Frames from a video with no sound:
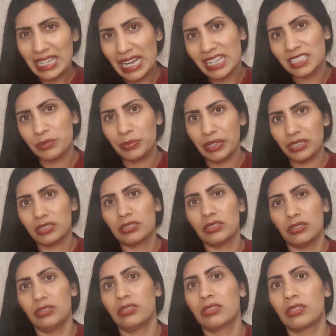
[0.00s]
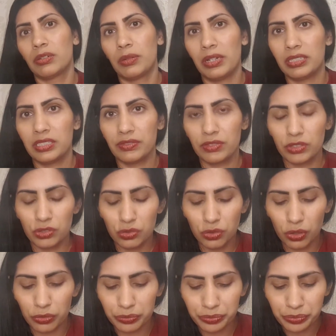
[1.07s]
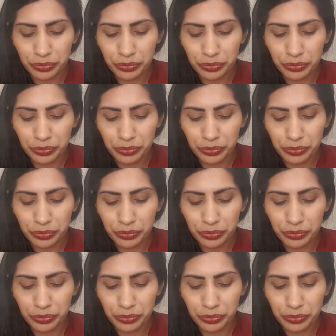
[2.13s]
aspects to coercive control.